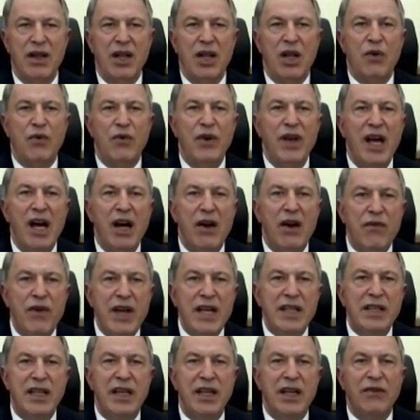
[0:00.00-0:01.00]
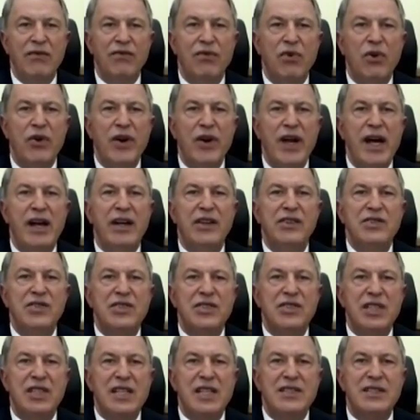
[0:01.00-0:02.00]
We are ready for a
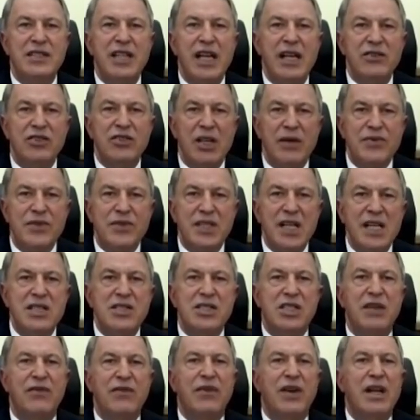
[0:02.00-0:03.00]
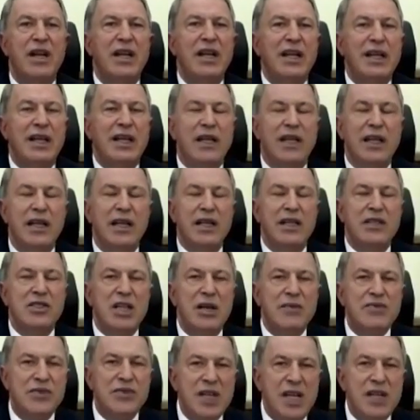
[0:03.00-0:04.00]
substantive
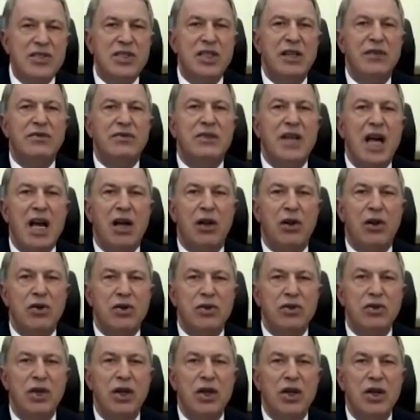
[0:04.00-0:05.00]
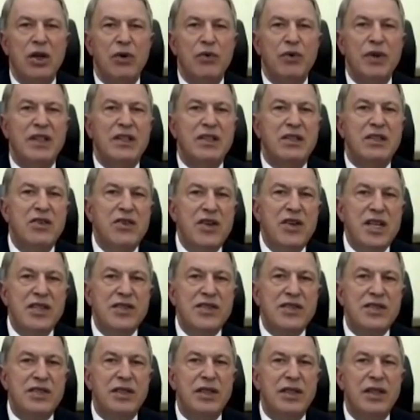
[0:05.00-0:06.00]
dialogue with
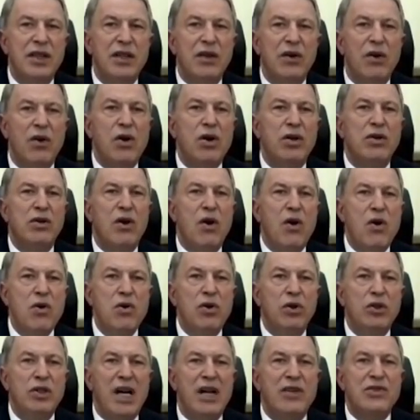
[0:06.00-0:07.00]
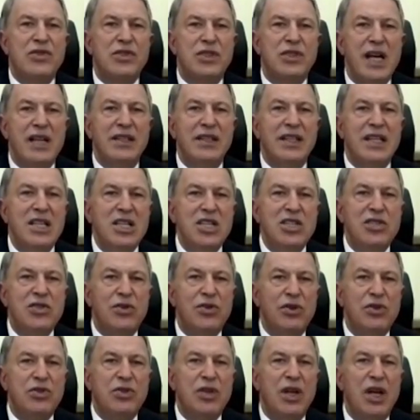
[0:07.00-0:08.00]
Greece on all the outstanding
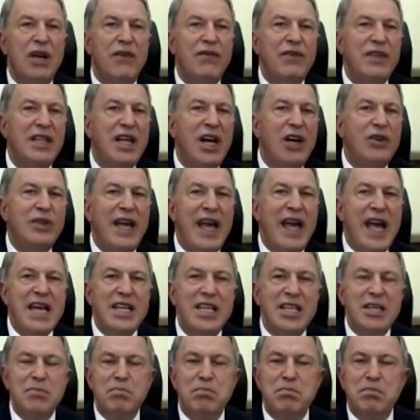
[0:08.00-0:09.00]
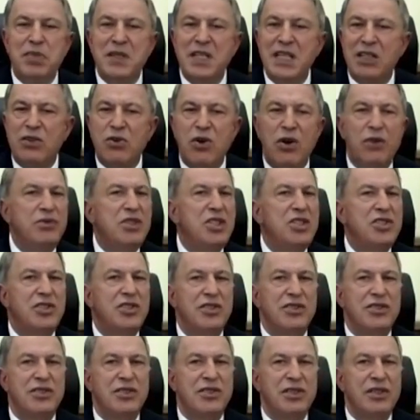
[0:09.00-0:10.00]
issues without any
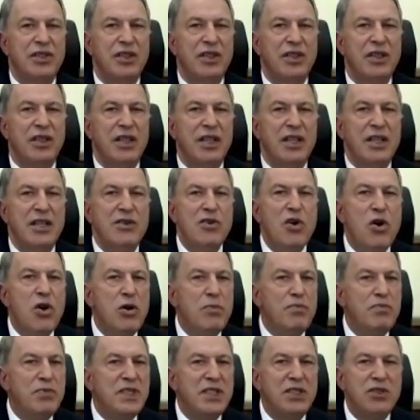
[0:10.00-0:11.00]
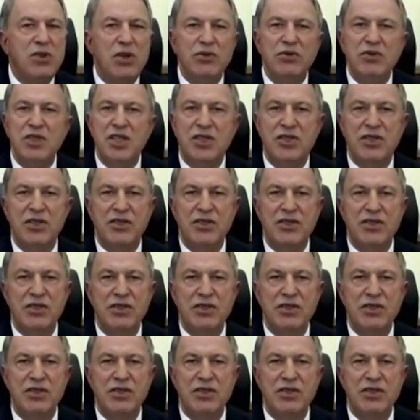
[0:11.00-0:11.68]
preconditions. No preconditions.